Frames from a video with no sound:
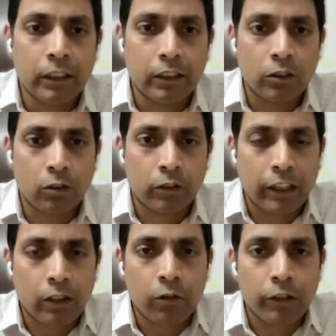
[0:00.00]
So
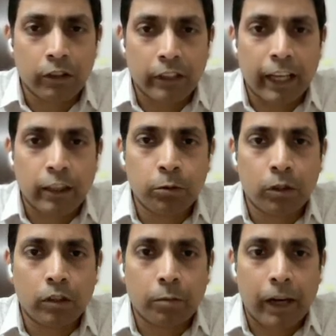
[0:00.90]
right now we're on the
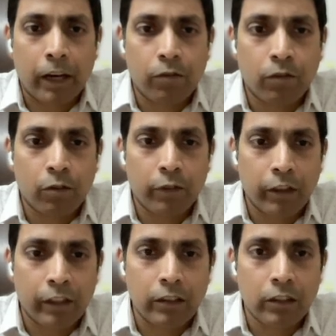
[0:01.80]
dashboard of the platform where
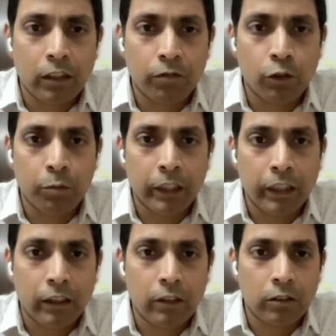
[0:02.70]
you can see a few
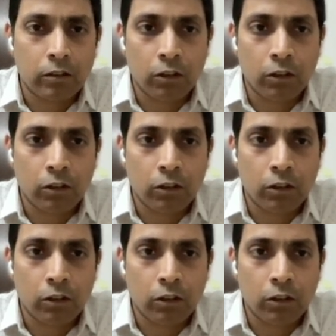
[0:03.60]
meetings,